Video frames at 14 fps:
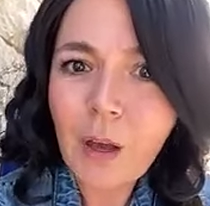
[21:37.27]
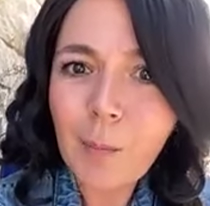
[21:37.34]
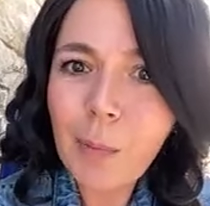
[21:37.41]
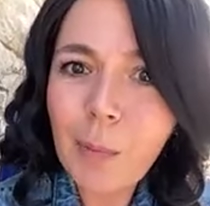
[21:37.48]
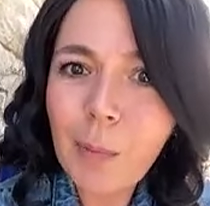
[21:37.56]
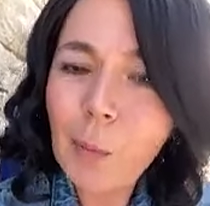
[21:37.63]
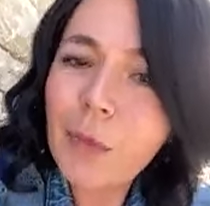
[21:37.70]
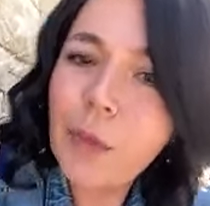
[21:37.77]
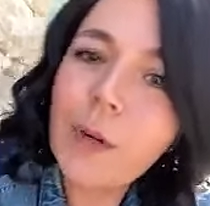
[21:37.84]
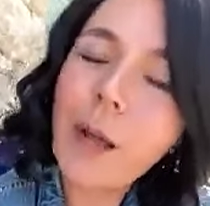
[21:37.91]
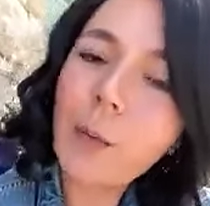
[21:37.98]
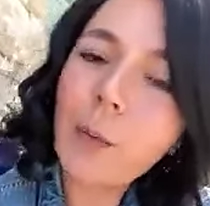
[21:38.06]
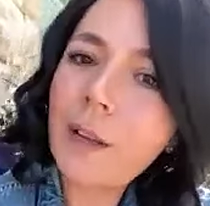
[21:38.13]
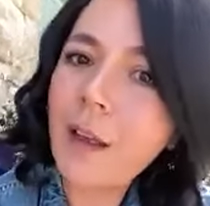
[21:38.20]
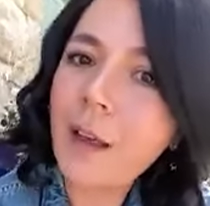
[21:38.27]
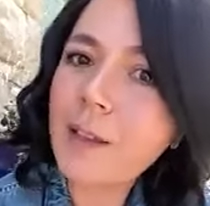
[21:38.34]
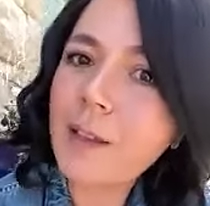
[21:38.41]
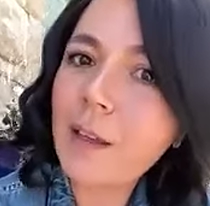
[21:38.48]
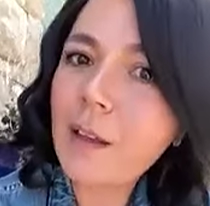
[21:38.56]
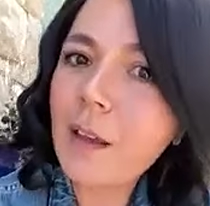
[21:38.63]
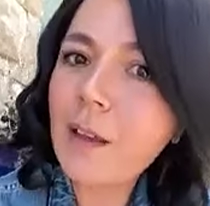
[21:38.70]
But what they're not
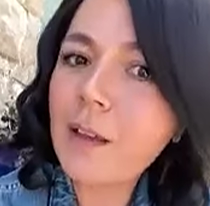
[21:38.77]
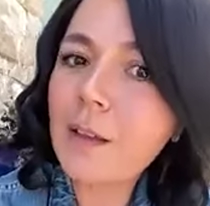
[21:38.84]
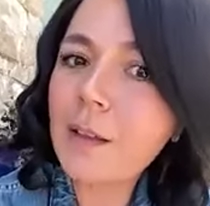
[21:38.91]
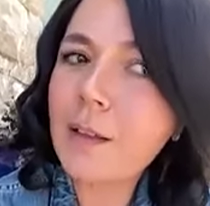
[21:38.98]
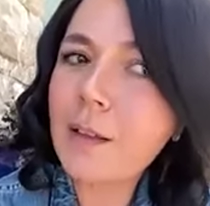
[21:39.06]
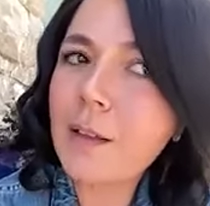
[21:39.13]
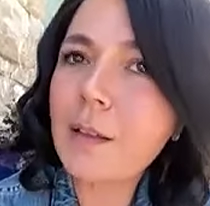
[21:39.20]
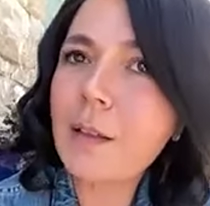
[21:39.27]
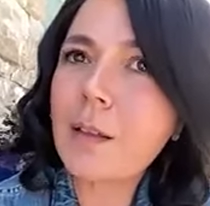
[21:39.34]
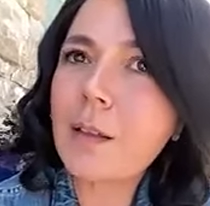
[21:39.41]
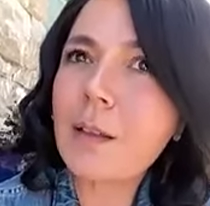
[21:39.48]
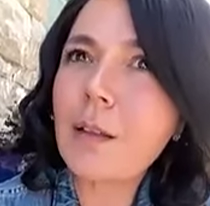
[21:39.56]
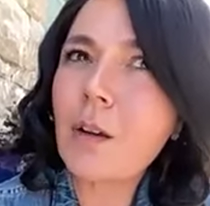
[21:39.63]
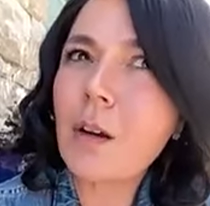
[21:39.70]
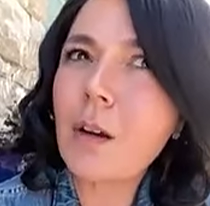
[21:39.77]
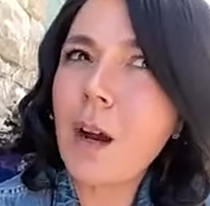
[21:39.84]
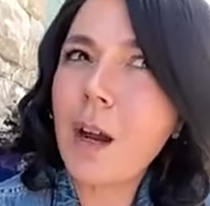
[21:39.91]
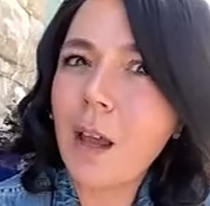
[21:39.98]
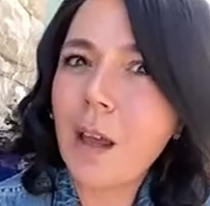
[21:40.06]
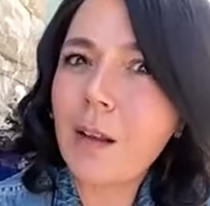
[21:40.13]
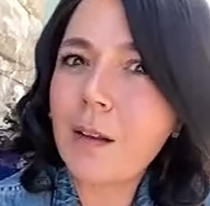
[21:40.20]
realizing is
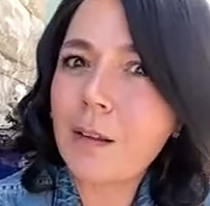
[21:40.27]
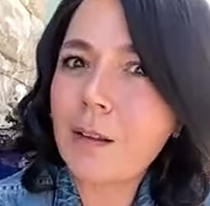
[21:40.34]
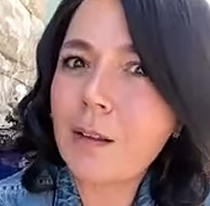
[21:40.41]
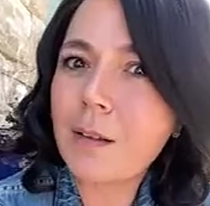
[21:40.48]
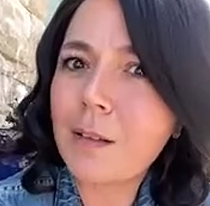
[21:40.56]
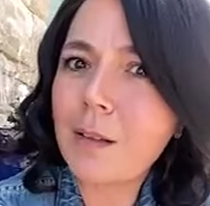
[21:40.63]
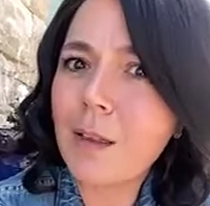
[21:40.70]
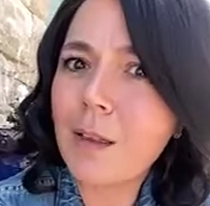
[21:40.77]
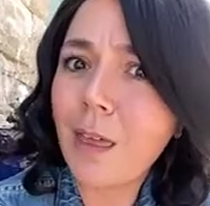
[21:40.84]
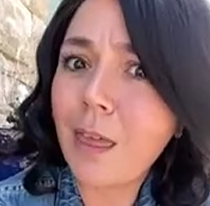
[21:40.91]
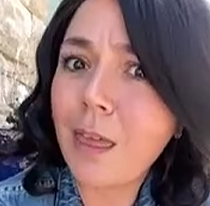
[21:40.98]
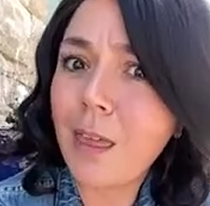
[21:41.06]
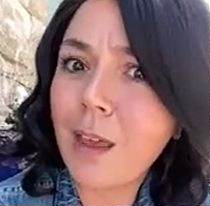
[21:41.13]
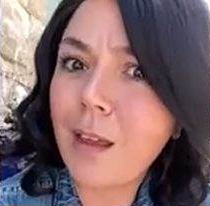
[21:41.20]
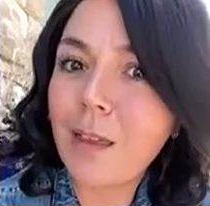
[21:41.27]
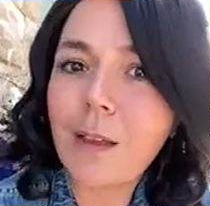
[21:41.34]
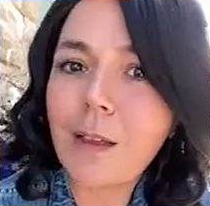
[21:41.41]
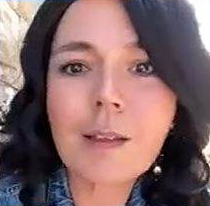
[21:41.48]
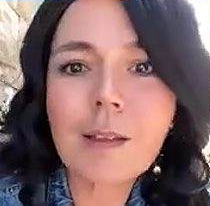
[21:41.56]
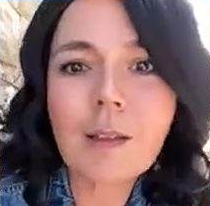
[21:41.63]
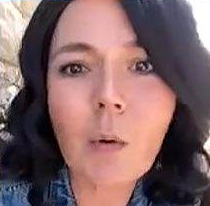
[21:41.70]
credit is the thing
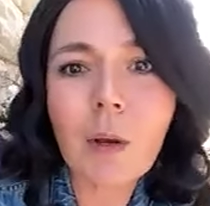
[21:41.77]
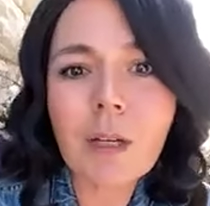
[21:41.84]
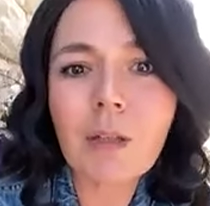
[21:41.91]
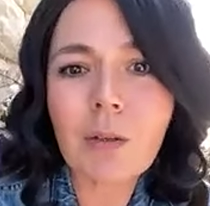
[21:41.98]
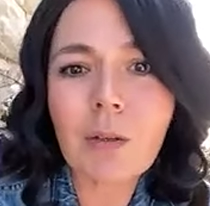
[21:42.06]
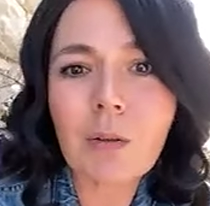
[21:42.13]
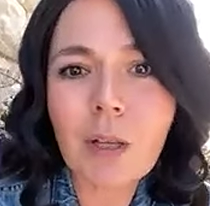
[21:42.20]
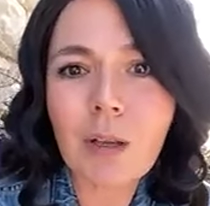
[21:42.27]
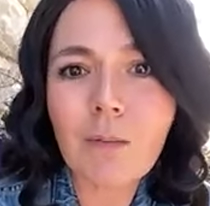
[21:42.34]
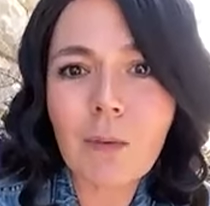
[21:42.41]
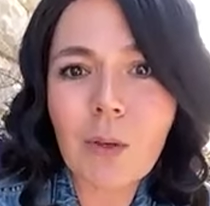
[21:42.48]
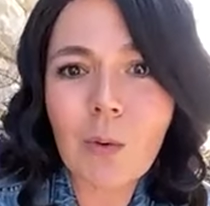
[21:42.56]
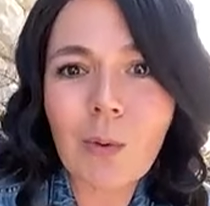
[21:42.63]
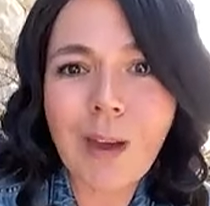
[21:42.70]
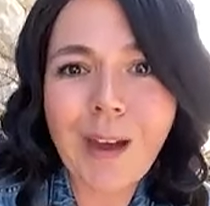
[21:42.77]
that's going to give you